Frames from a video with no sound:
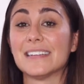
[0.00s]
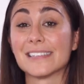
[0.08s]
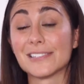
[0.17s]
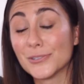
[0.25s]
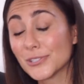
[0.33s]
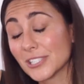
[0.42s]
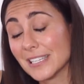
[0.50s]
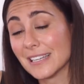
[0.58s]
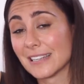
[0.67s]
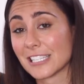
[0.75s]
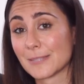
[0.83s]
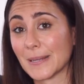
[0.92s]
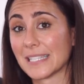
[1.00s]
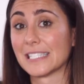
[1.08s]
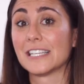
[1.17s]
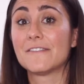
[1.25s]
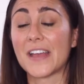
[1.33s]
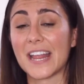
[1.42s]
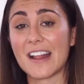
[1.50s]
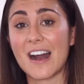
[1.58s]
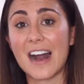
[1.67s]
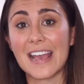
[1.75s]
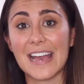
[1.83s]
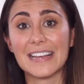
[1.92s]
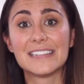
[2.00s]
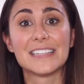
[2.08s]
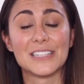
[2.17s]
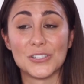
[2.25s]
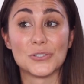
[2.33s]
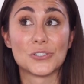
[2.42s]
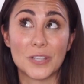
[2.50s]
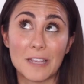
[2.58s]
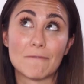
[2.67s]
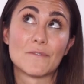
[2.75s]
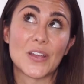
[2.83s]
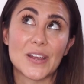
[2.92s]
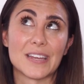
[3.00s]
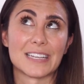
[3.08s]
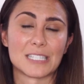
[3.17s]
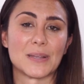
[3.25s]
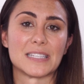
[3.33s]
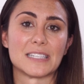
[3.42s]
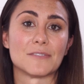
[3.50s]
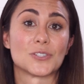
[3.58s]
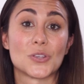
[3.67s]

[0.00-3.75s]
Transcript: is usually inexpensive and high-end is usually very expensive.